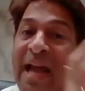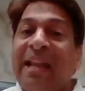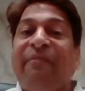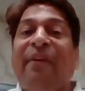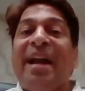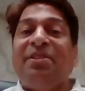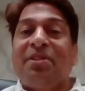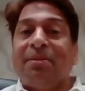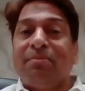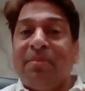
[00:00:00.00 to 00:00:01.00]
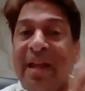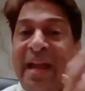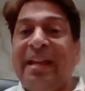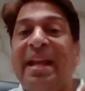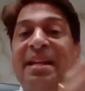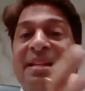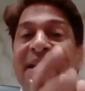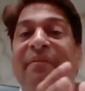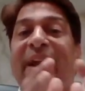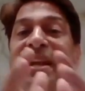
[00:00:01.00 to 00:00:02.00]
tariff item, heading,
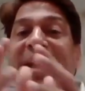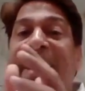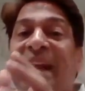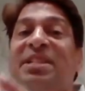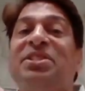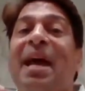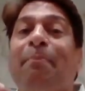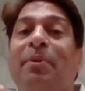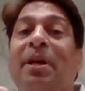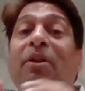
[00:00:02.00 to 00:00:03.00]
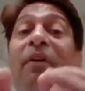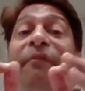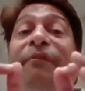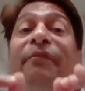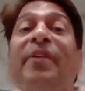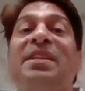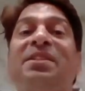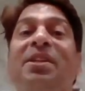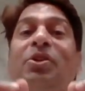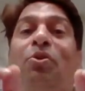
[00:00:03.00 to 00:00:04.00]
subheading, and chapter of
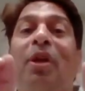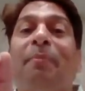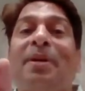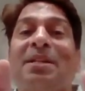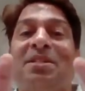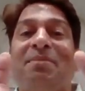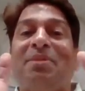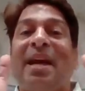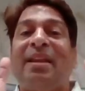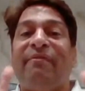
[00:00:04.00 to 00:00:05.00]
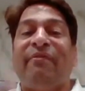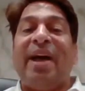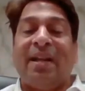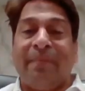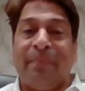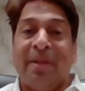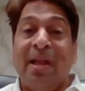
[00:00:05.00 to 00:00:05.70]
first schedule of Custom Tariff Act.